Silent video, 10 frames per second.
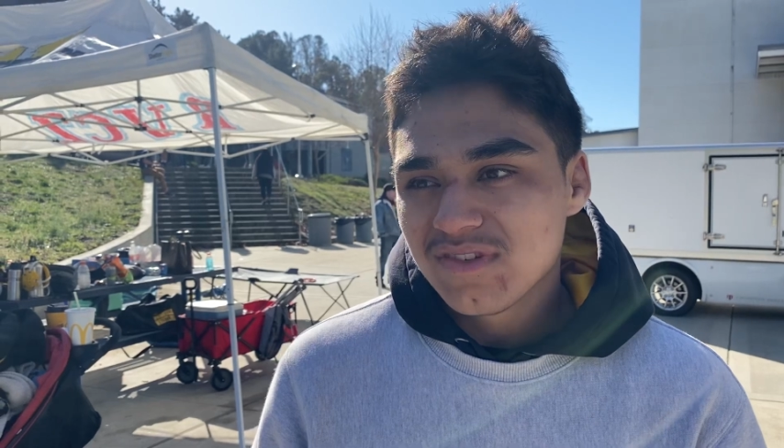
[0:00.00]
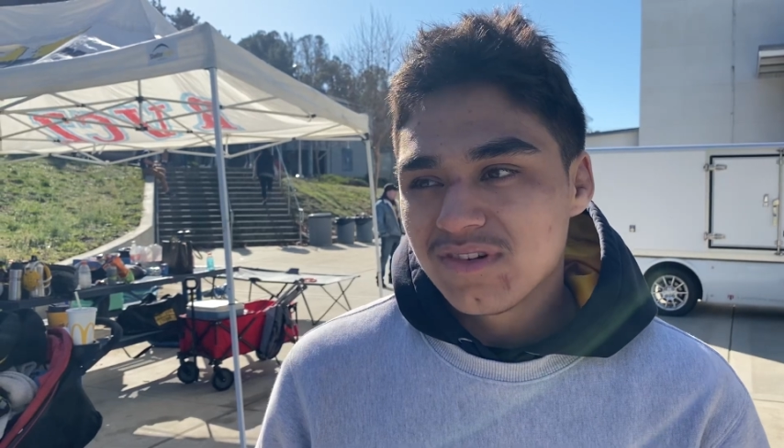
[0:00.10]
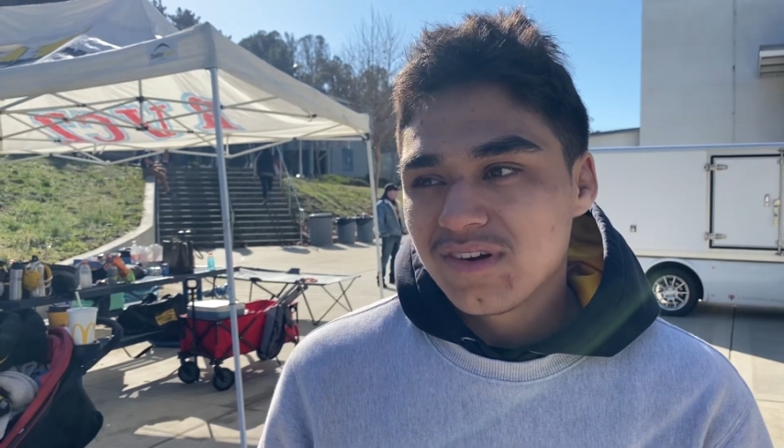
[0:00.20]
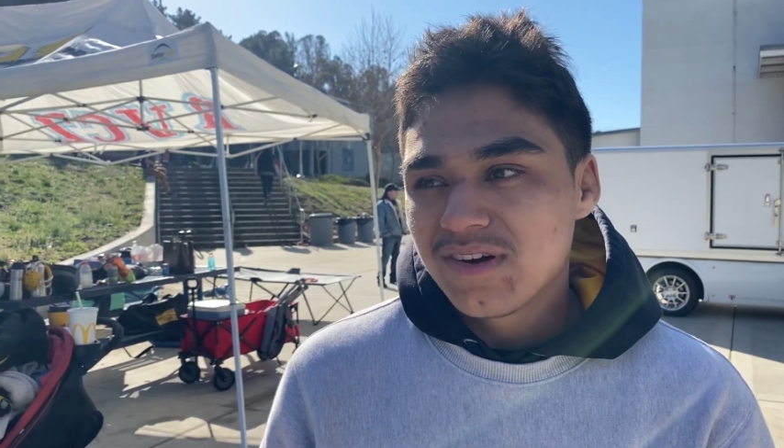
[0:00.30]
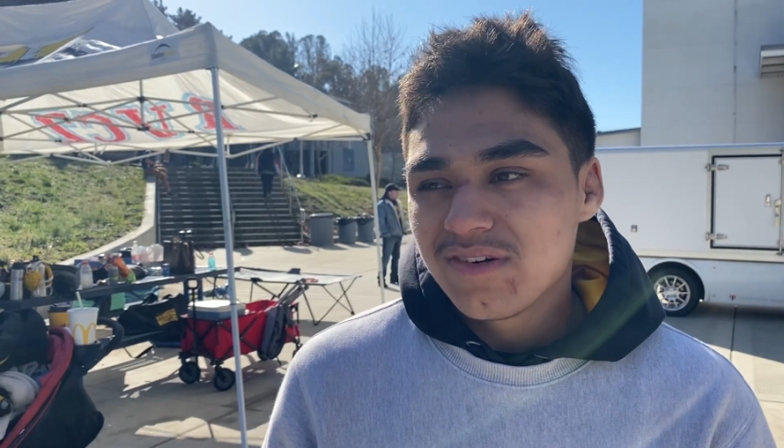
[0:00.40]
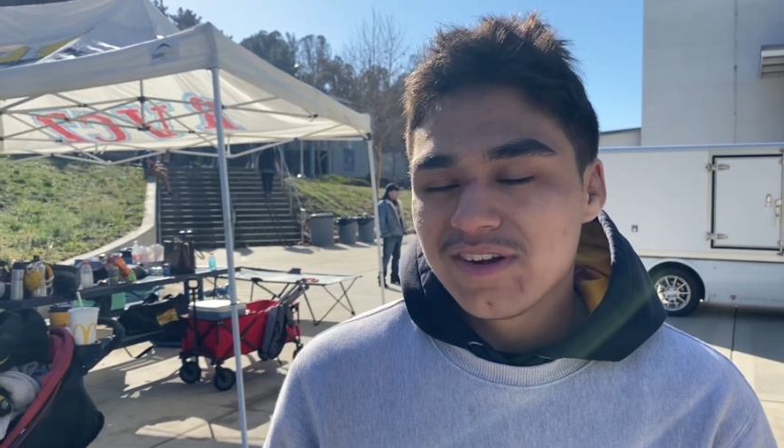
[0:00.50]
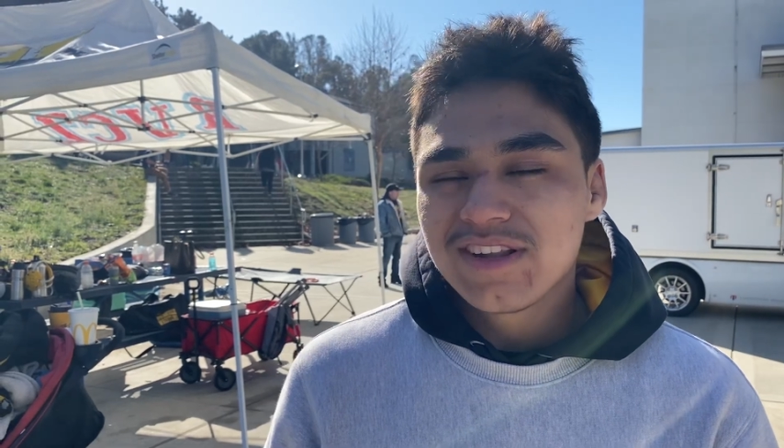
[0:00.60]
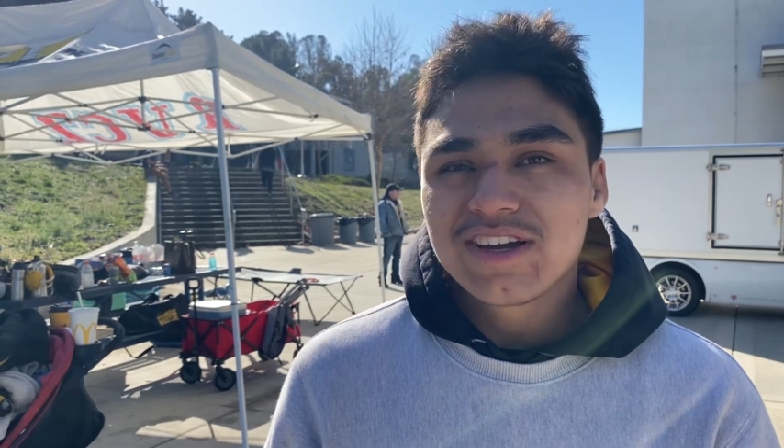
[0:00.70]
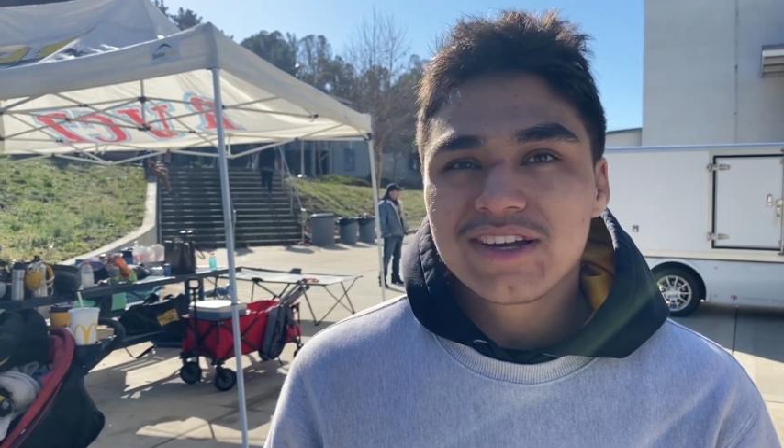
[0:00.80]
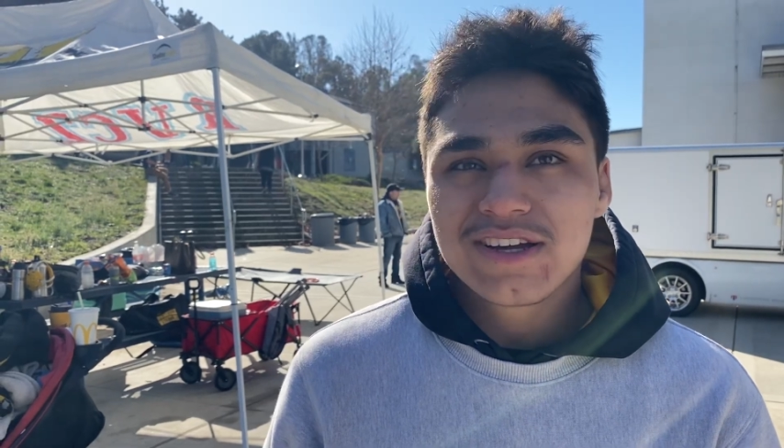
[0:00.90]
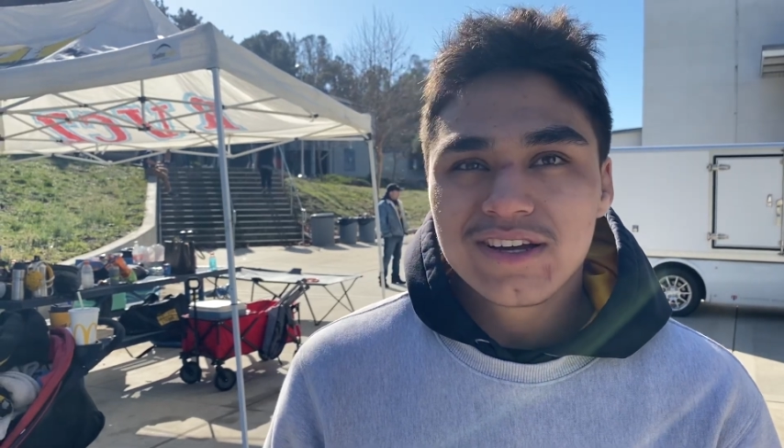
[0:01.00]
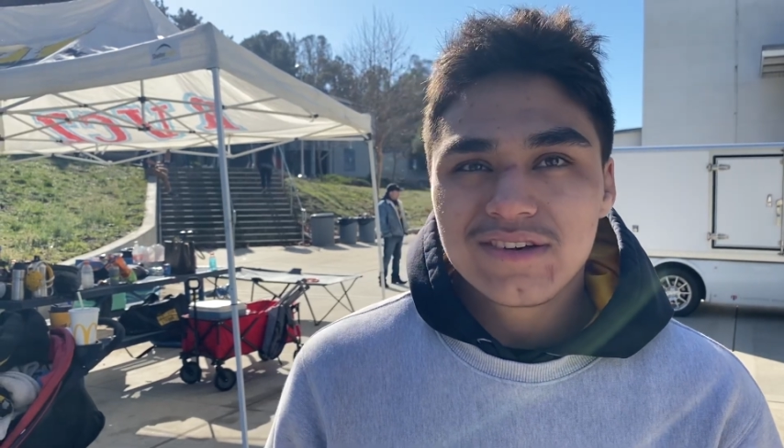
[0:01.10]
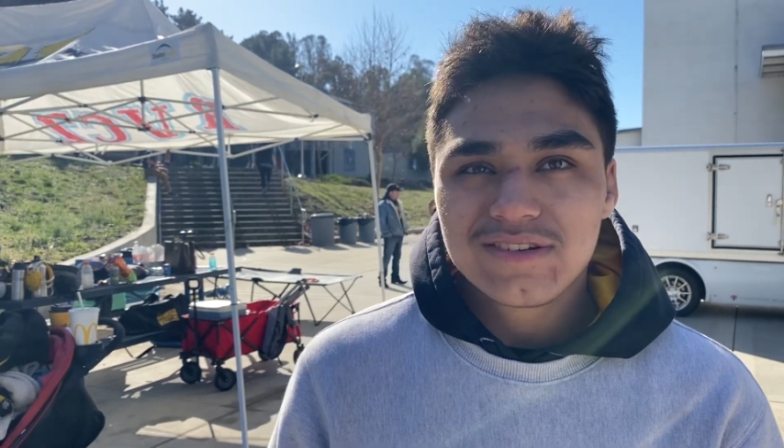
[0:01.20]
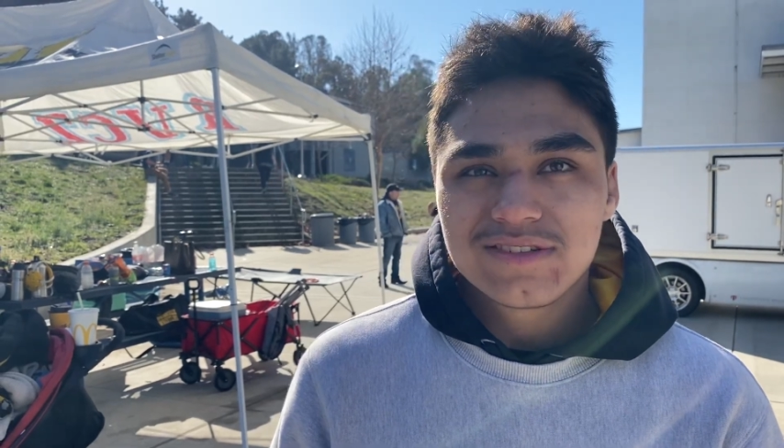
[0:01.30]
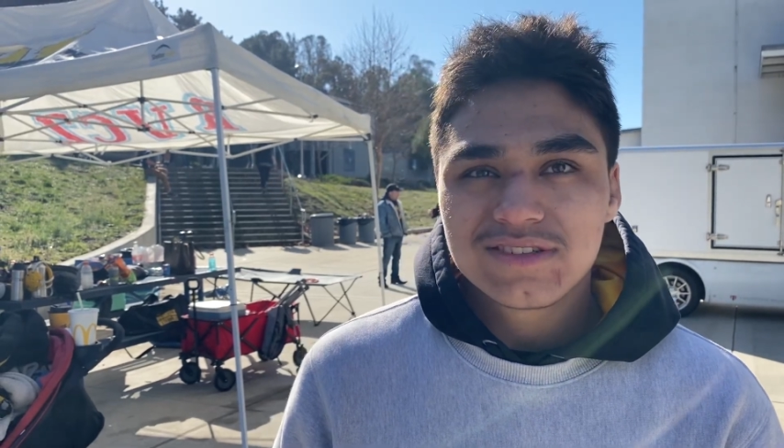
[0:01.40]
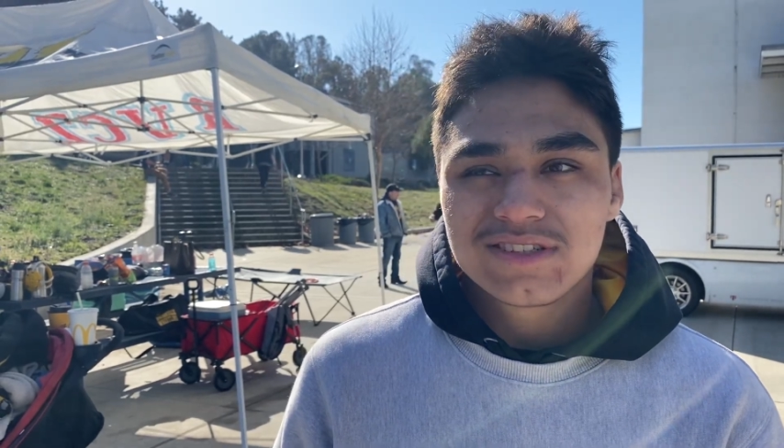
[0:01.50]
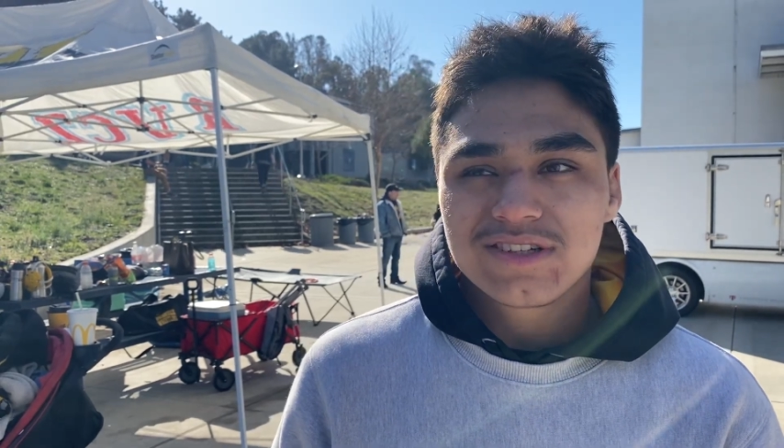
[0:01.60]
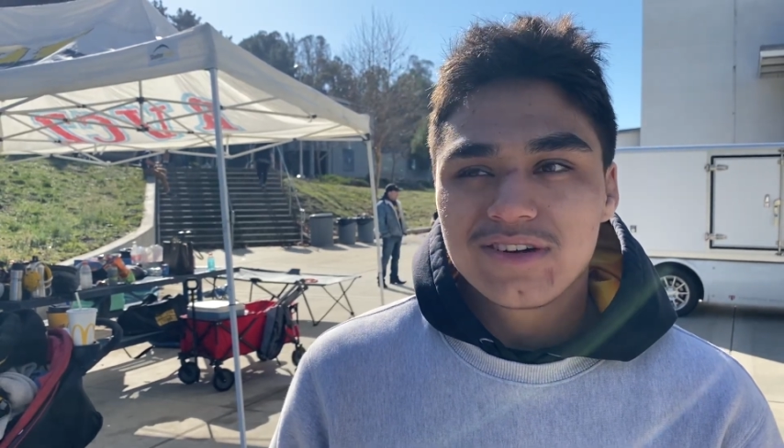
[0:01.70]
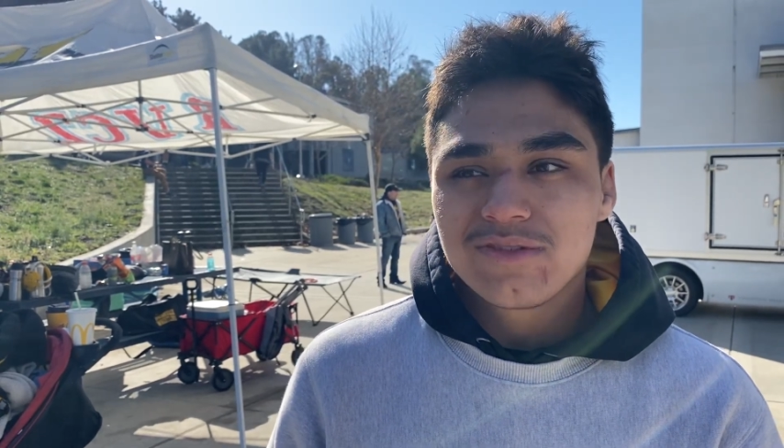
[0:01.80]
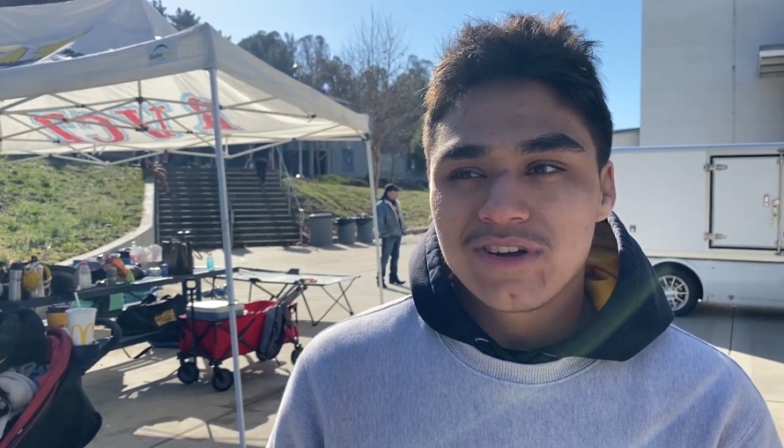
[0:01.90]
We're looking good.
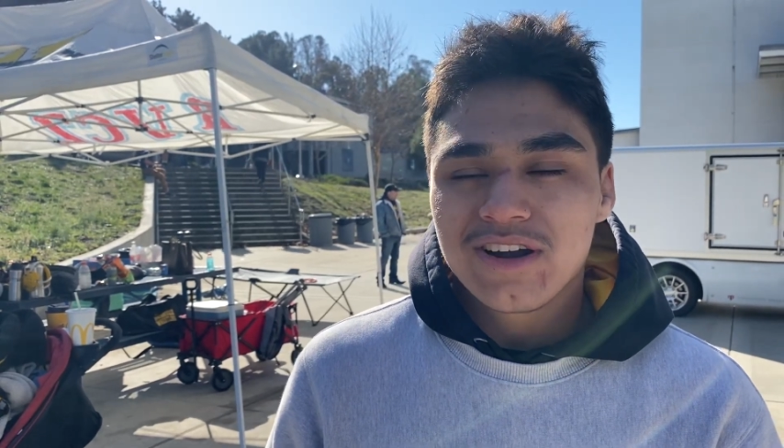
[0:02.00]
We